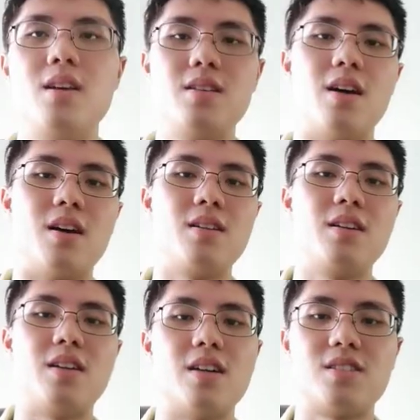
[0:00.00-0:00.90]
Yeah,
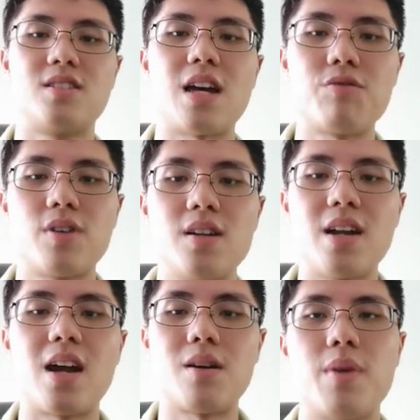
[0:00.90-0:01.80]
it has 7
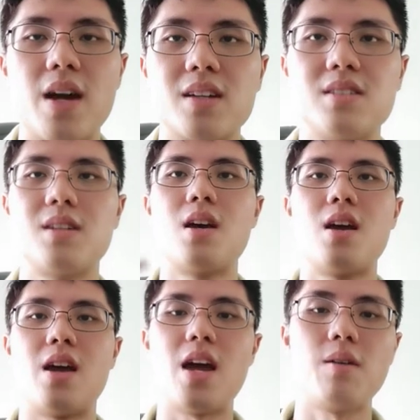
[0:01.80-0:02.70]
airbags,
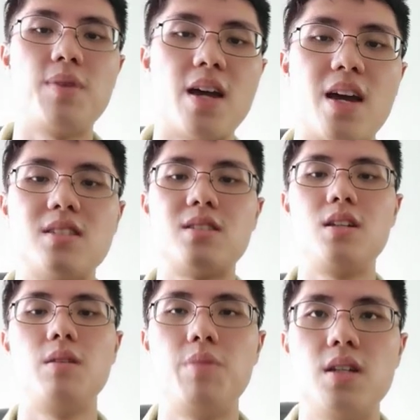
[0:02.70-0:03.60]
ABS,
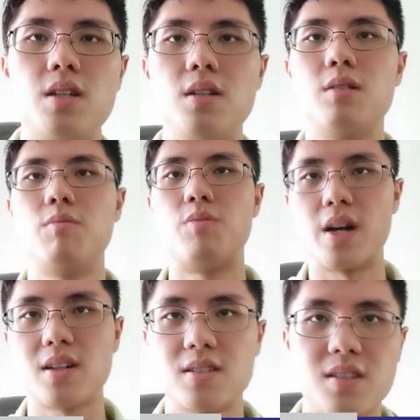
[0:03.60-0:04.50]
EBD,
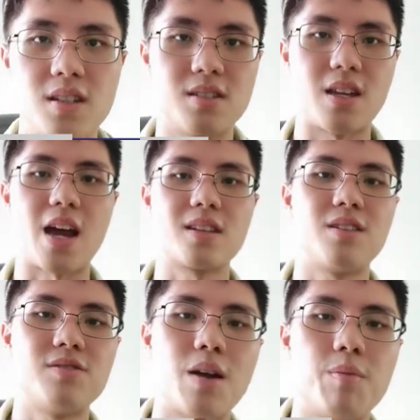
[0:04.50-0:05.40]
brake assist,
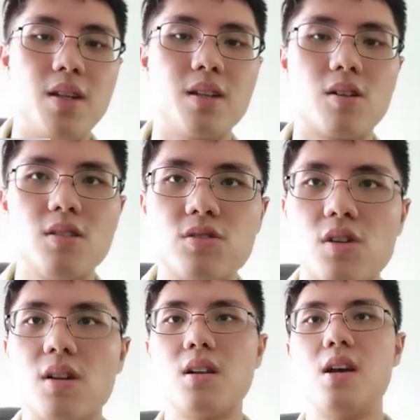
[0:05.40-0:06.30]
active stability
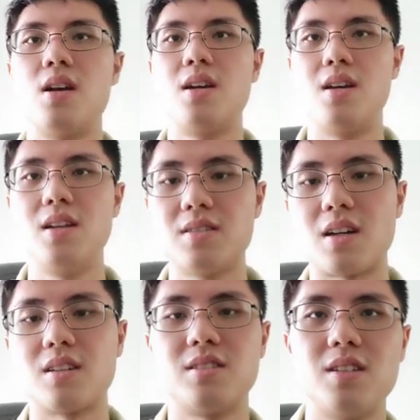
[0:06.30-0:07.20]
control, hill
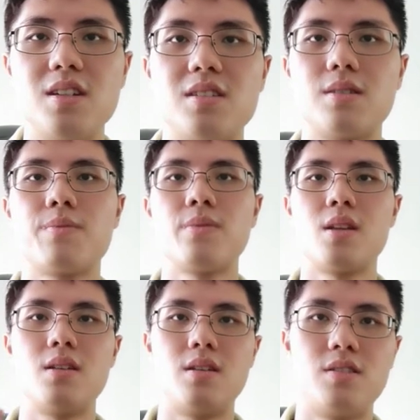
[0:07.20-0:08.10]
start assist,
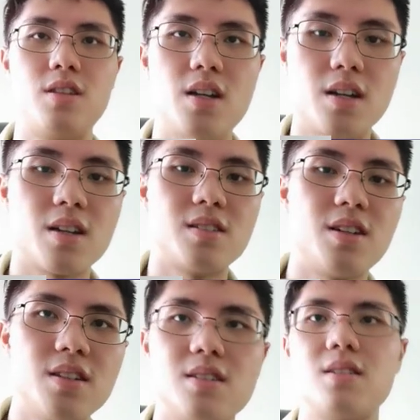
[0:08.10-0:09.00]
steering
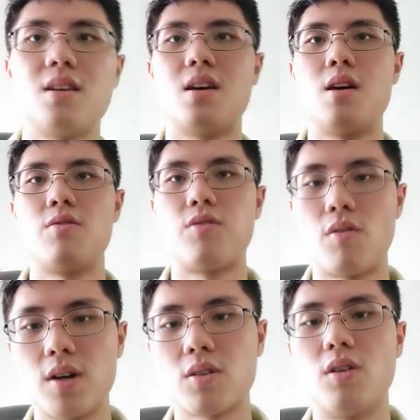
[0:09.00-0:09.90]
assist,
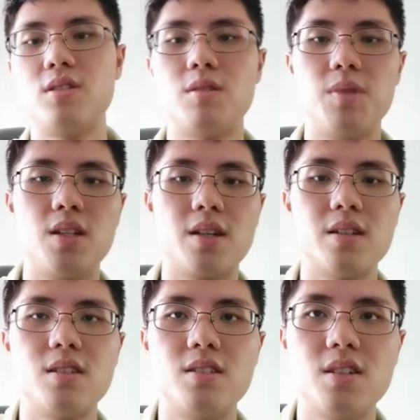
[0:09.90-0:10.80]
forward collision
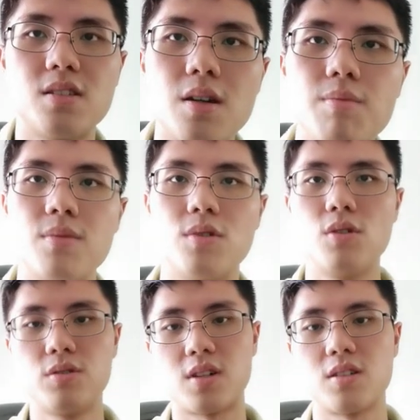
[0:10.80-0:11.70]
mitigation system,
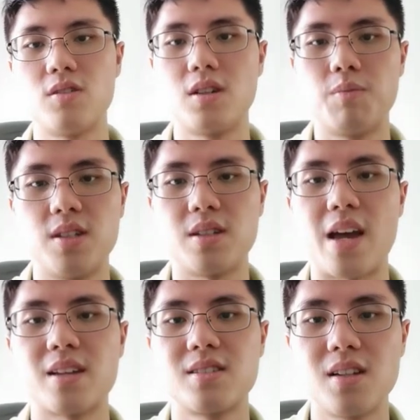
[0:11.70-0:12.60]
ultrasonic
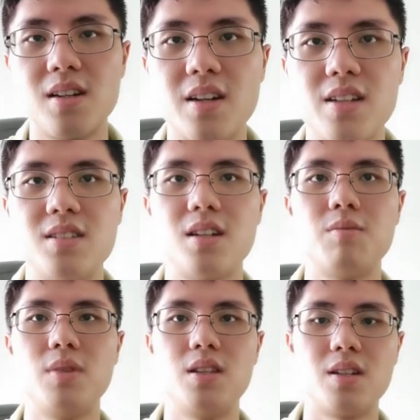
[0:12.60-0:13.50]

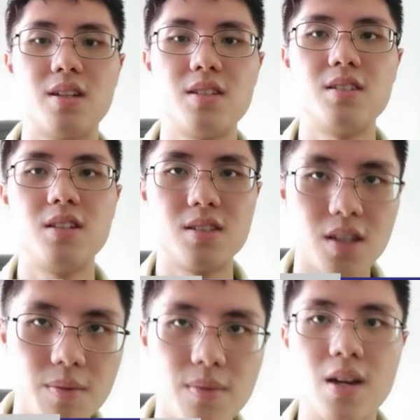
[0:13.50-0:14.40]
Acceleration mitigation
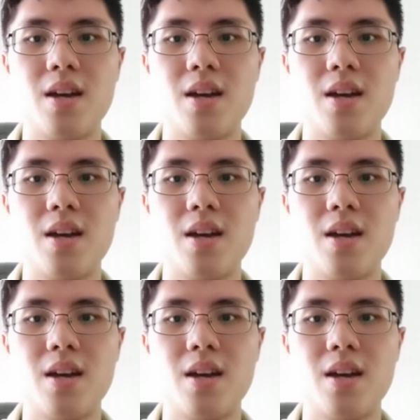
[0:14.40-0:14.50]
system.